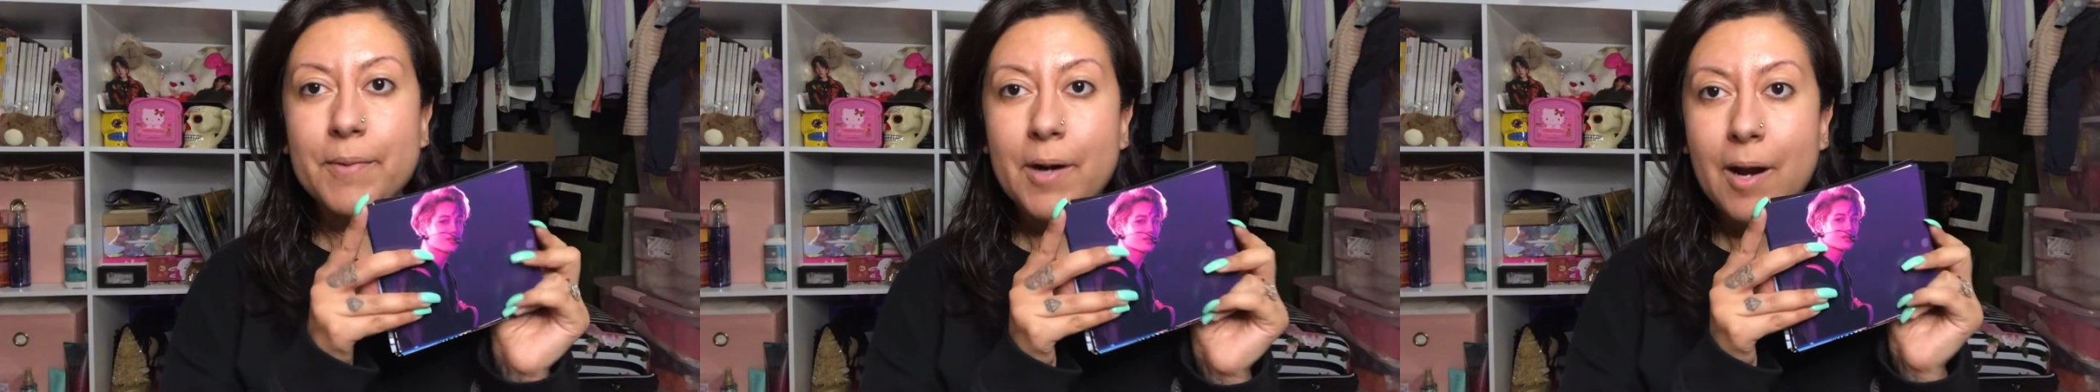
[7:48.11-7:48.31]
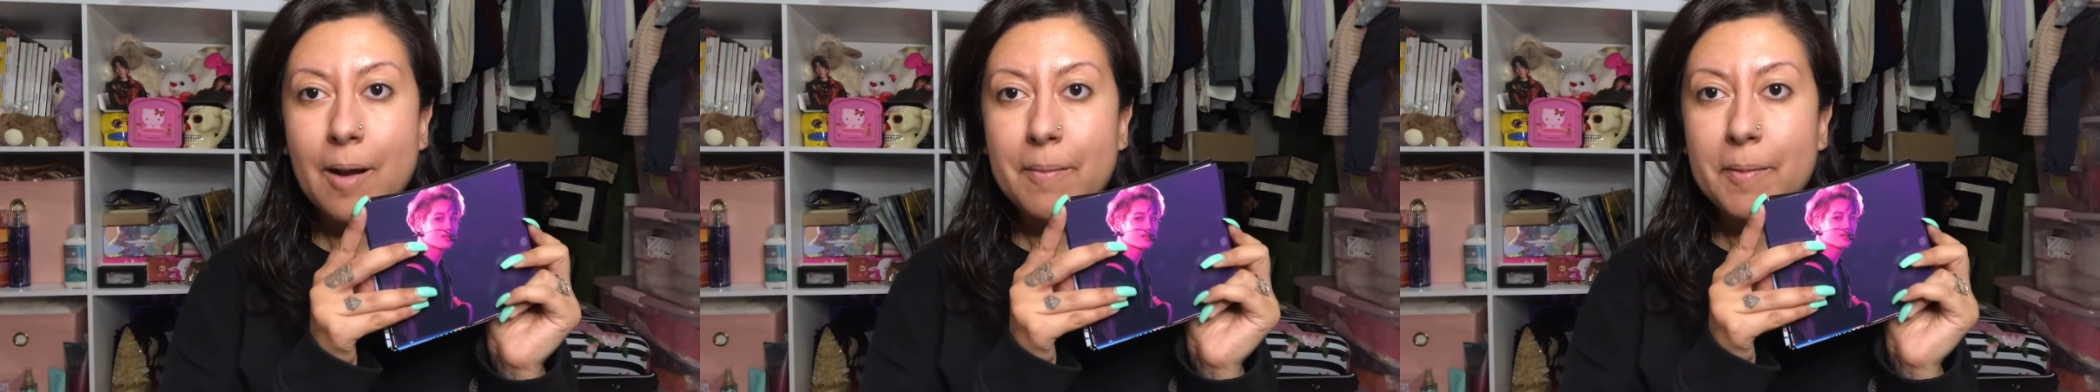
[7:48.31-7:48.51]

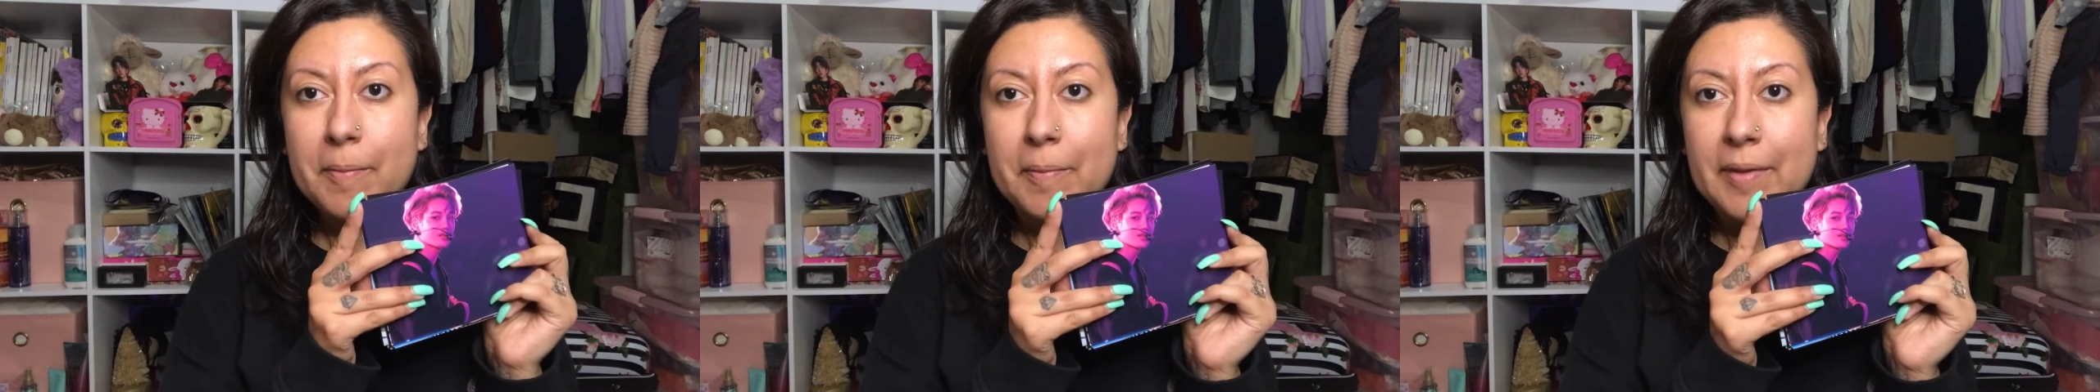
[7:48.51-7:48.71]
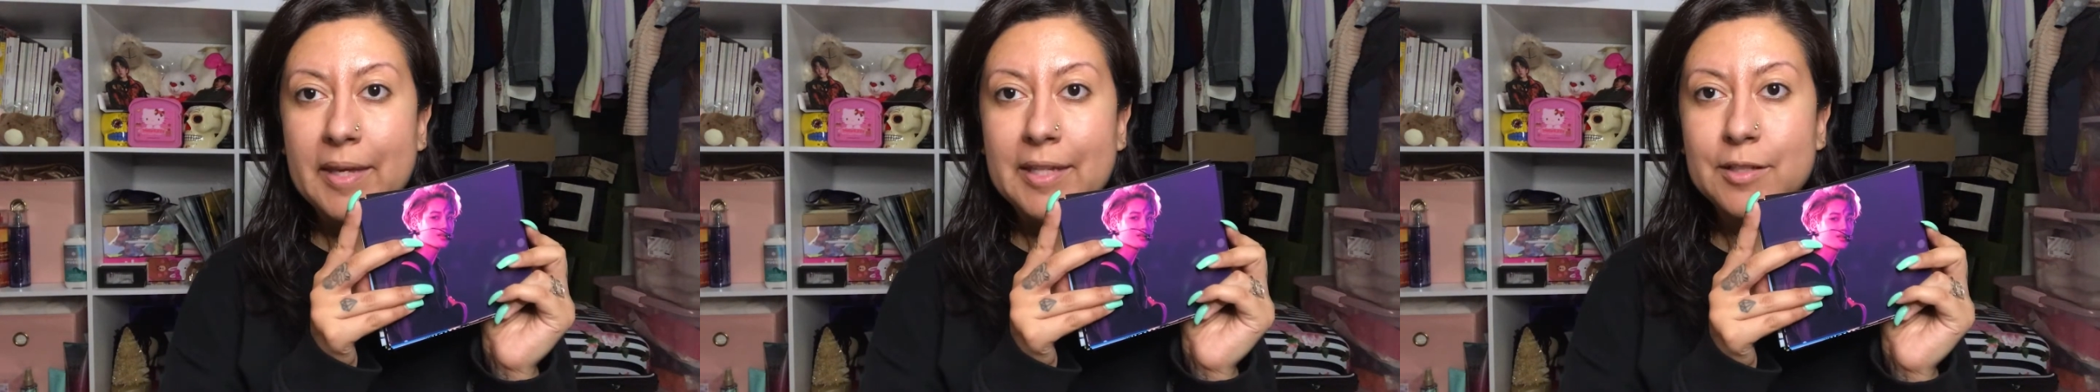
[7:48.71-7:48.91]

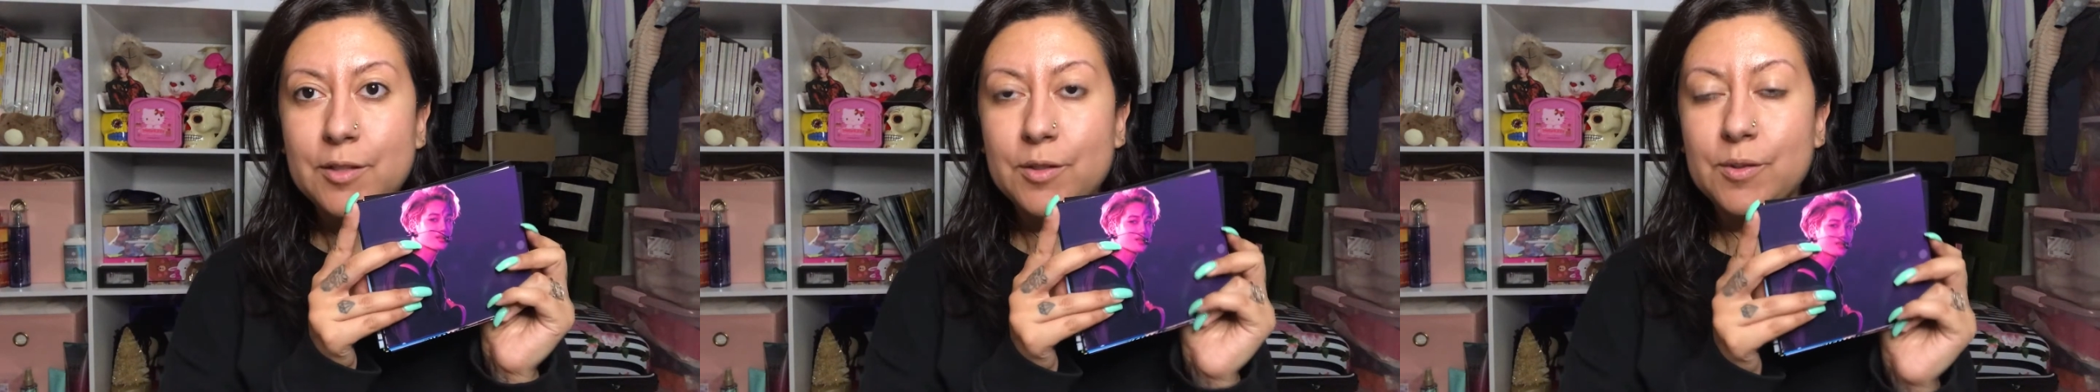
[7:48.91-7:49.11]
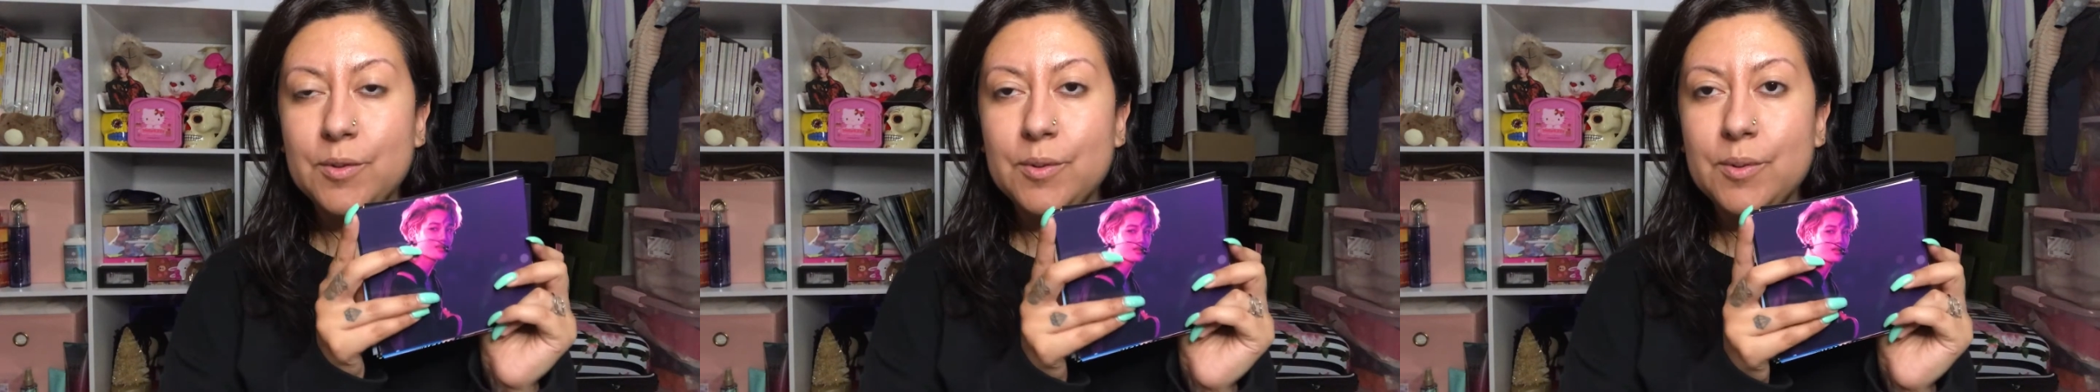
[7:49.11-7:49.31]
probably
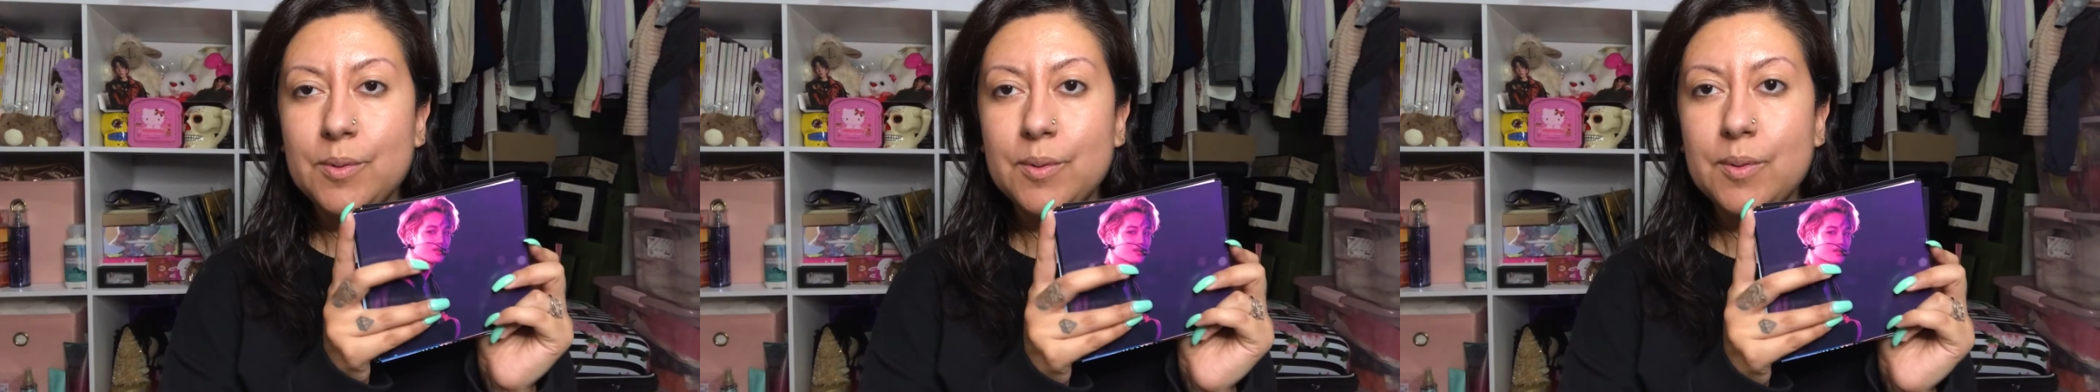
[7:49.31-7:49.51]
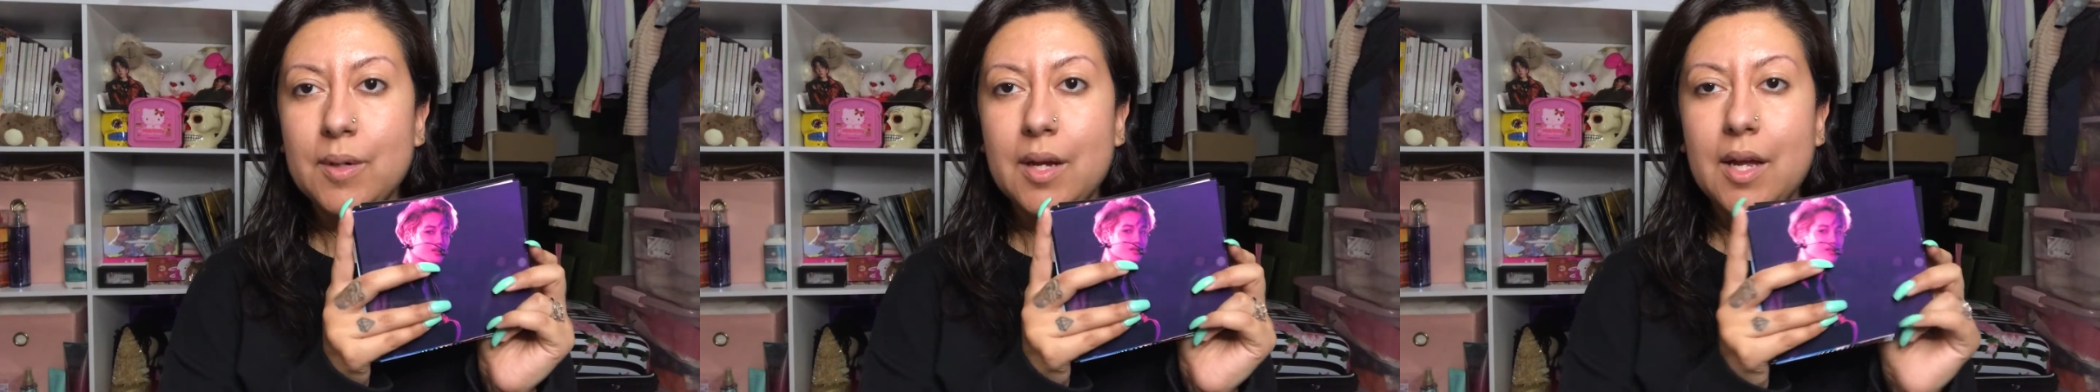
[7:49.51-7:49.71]

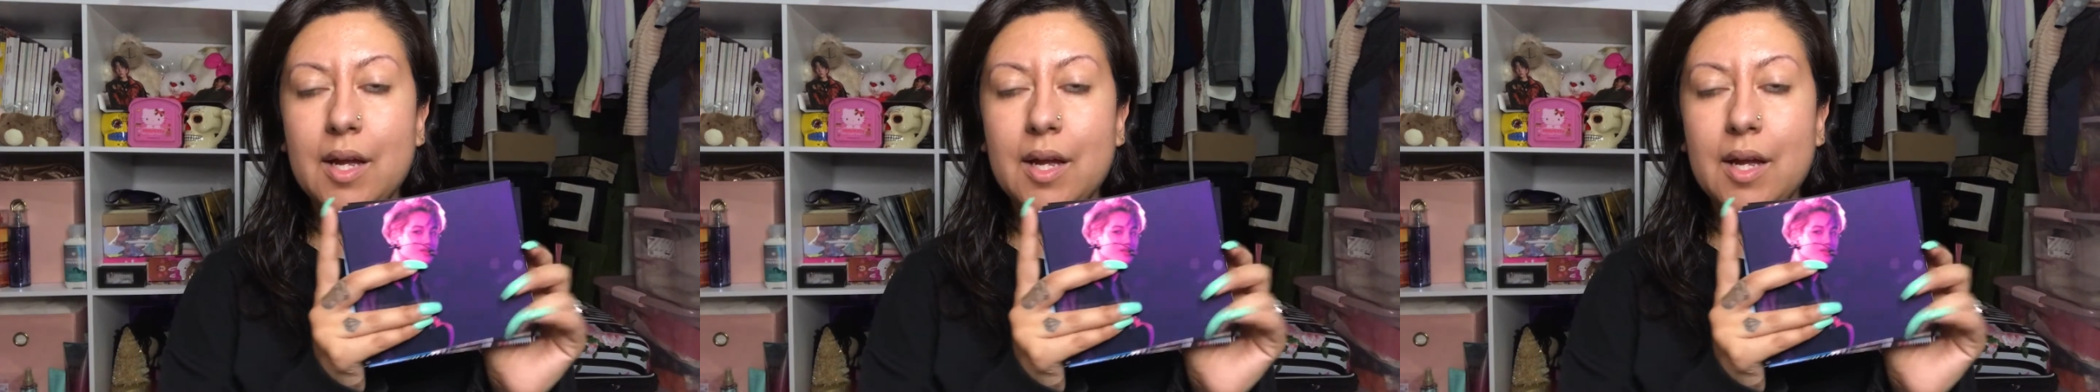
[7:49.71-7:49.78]
do,